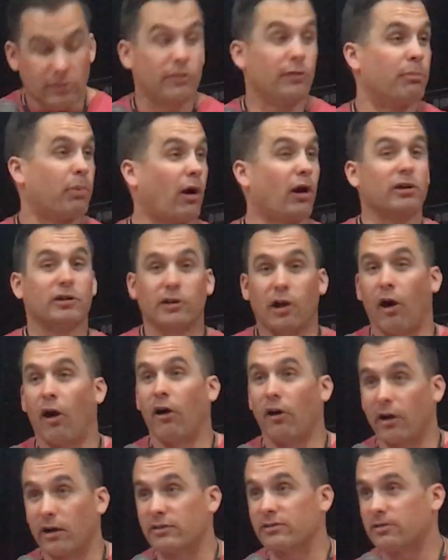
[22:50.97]
The parked
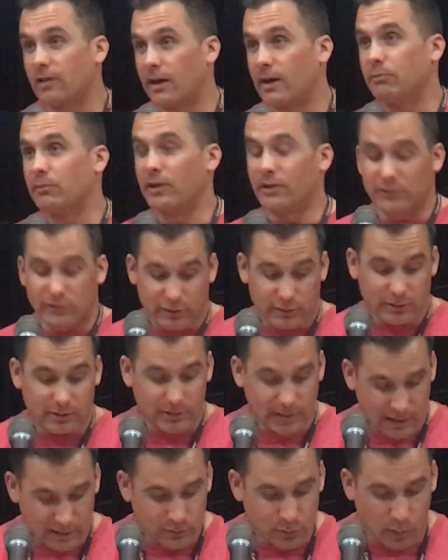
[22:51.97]
car I slammed into,
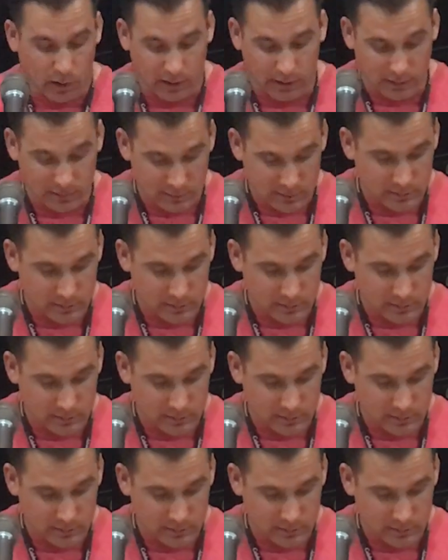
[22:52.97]
that's what.